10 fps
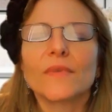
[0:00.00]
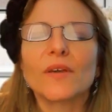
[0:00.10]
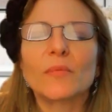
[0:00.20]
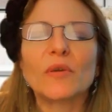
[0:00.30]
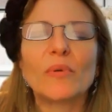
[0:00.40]

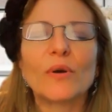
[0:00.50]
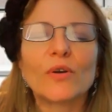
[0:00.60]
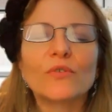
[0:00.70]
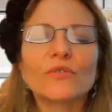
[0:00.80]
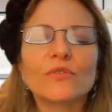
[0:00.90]
Maybe
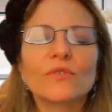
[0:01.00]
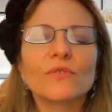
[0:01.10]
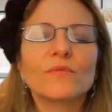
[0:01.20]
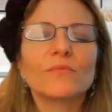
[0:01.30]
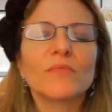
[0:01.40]
books,
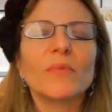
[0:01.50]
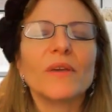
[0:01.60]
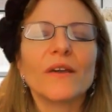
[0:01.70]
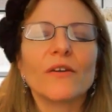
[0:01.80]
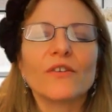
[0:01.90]

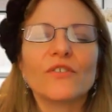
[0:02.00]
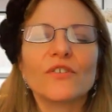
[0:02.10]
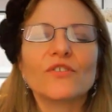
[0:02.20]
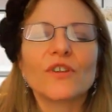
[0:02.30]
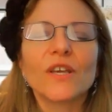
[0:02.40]
maybe air
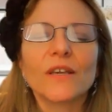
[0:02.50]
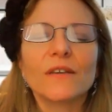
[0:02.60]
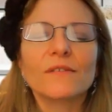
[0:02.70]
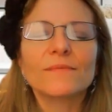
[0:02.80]
conditioning,